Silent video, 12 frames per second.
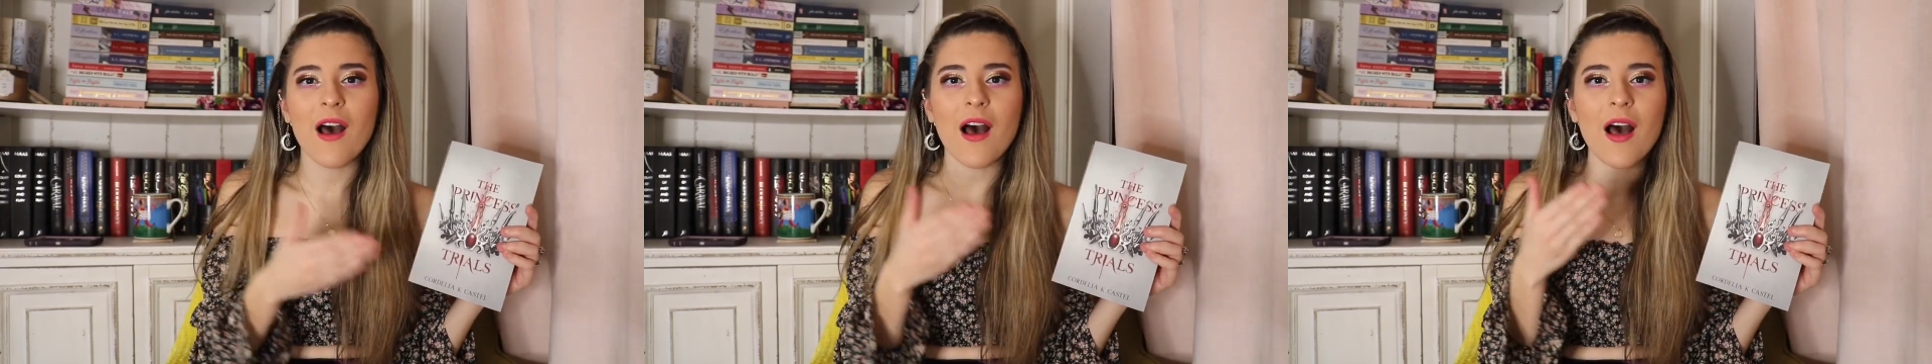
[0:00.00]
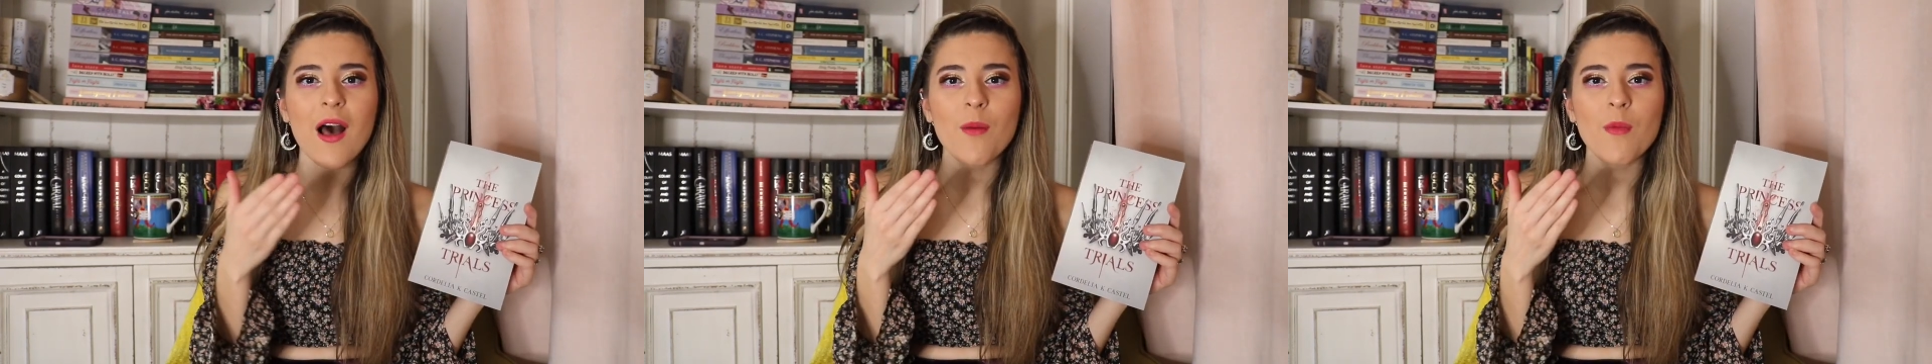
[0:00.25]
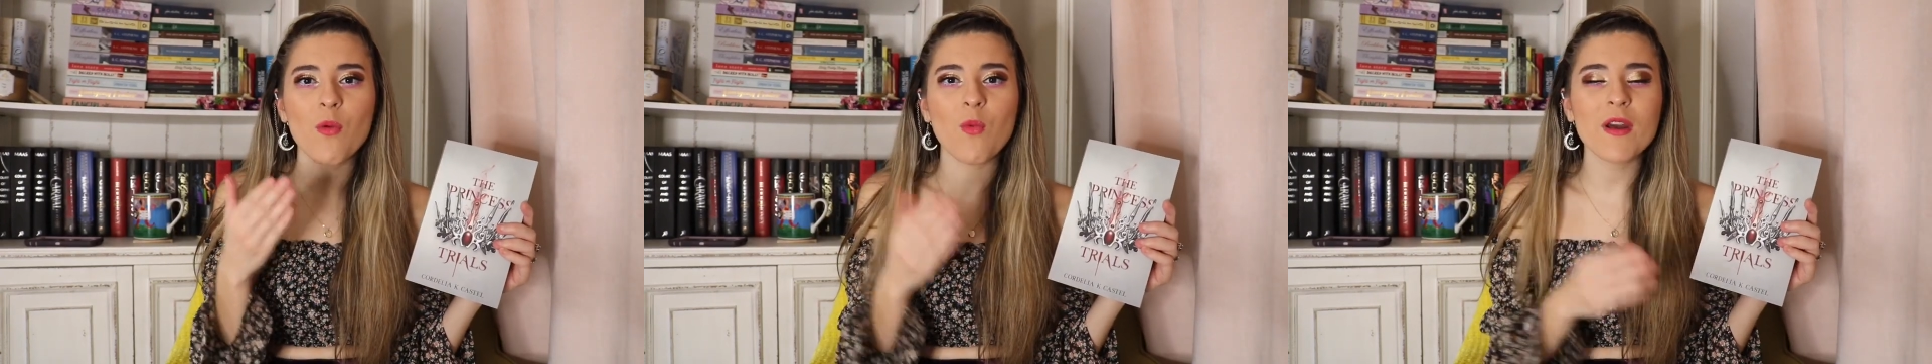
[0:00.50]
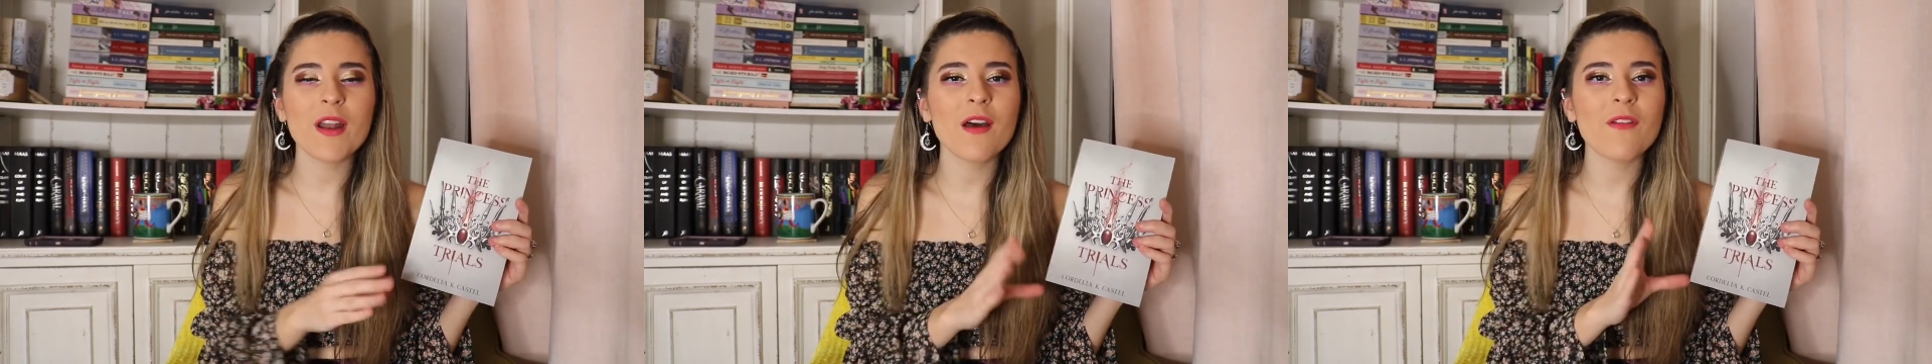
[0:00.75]

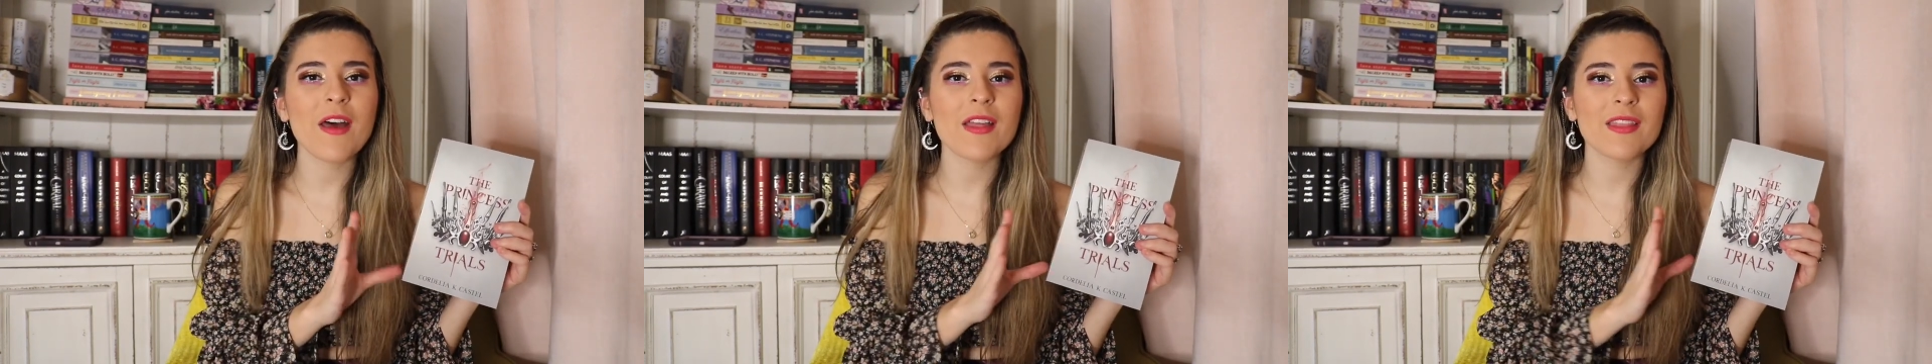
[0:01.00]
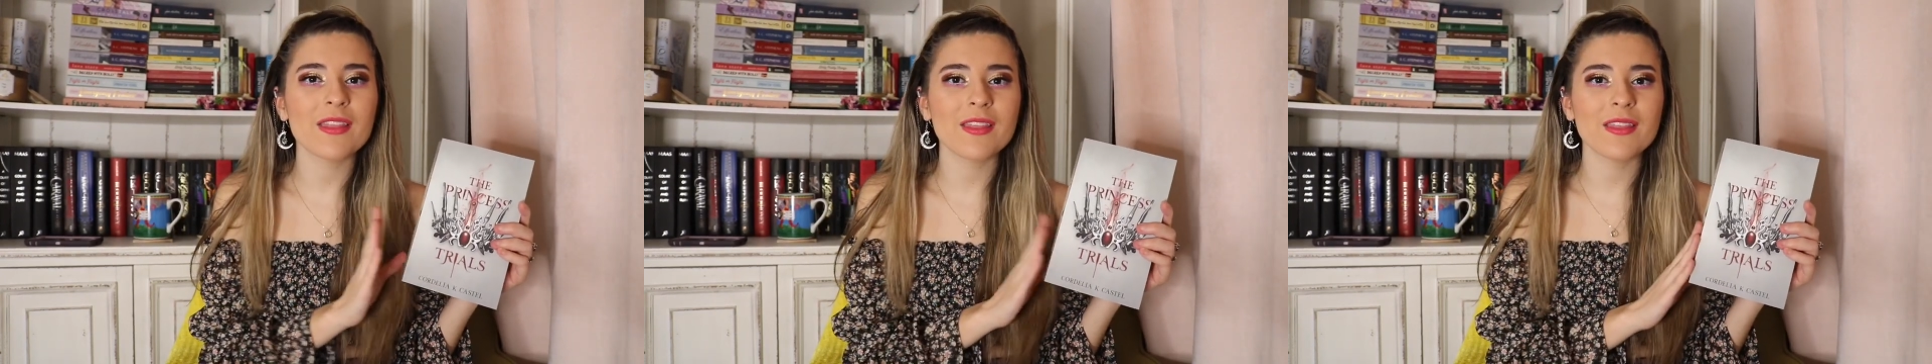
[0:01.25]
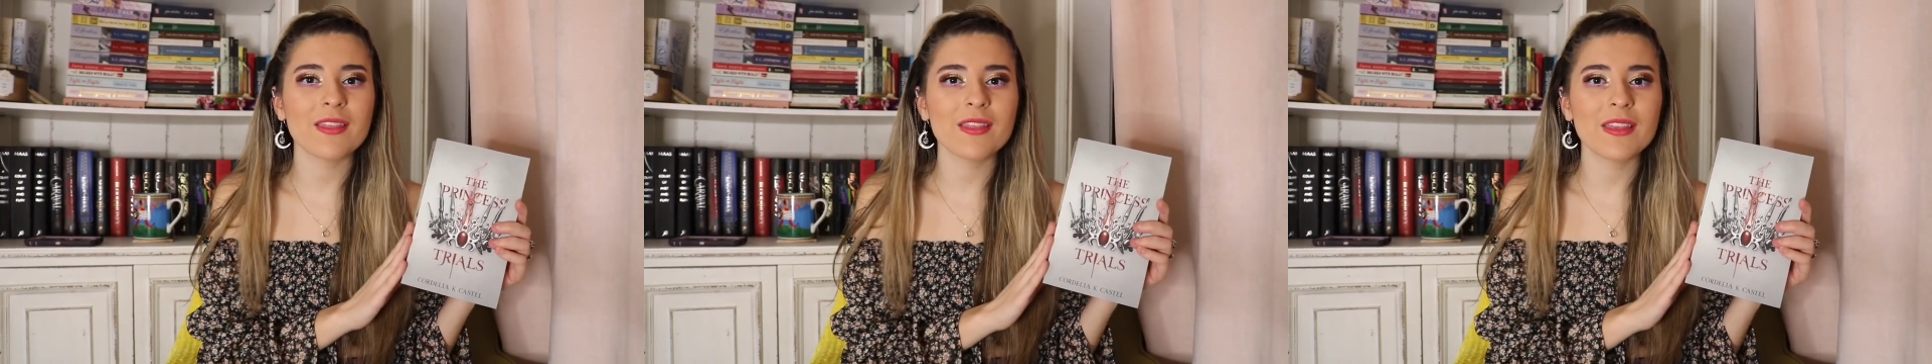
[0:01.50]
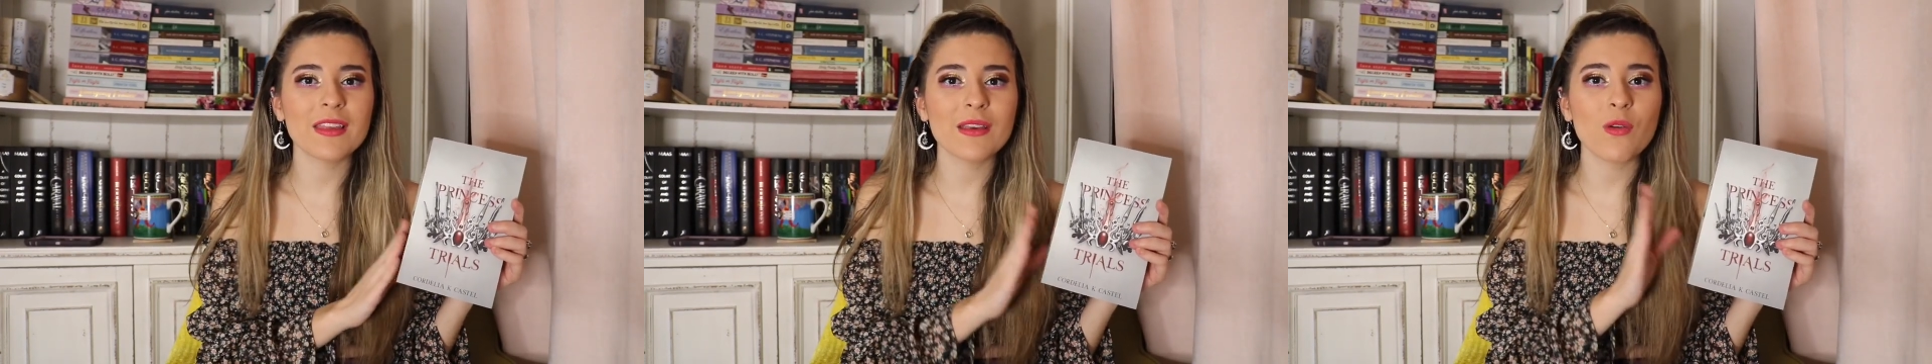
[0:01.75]
one of
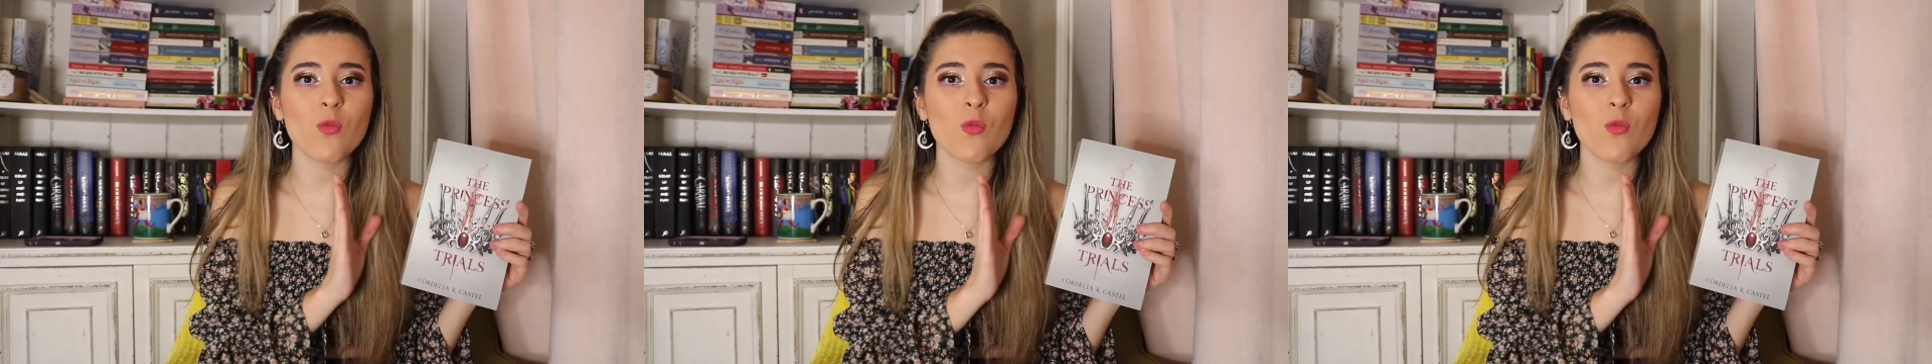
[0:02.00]
the